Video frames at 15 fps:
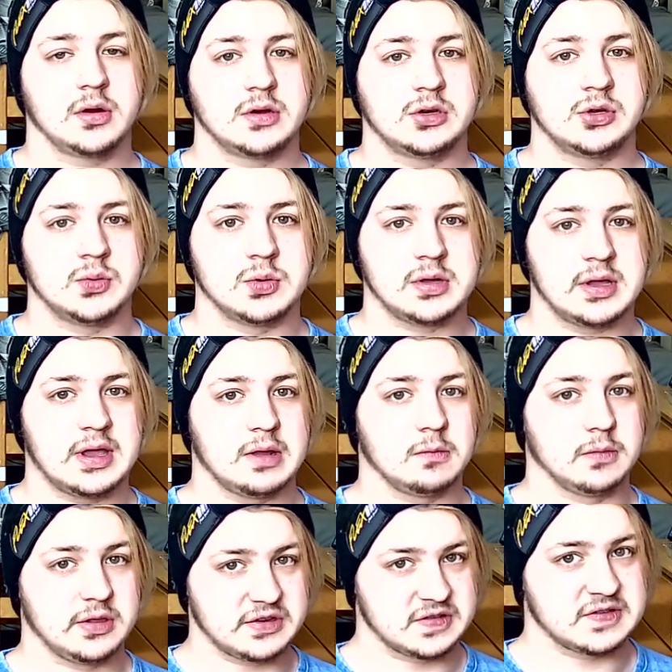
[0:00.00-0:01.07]
to get
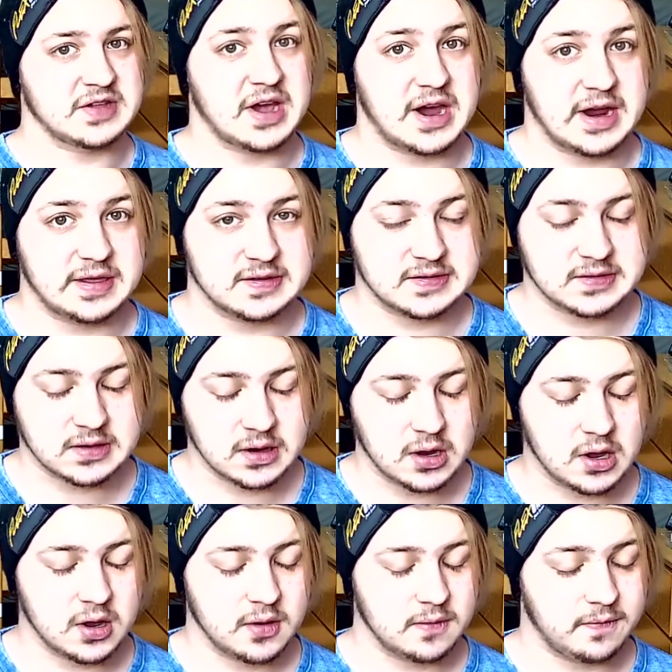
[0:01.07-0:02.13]
religious tithes
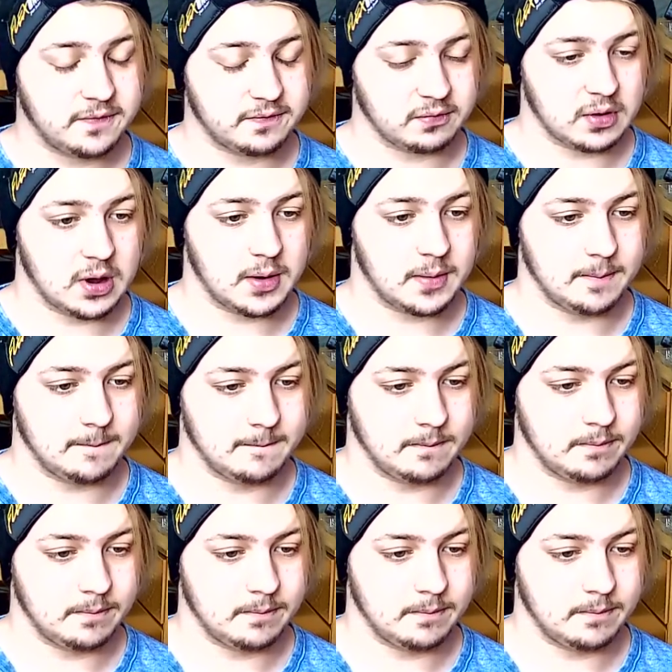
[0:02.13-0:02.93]
from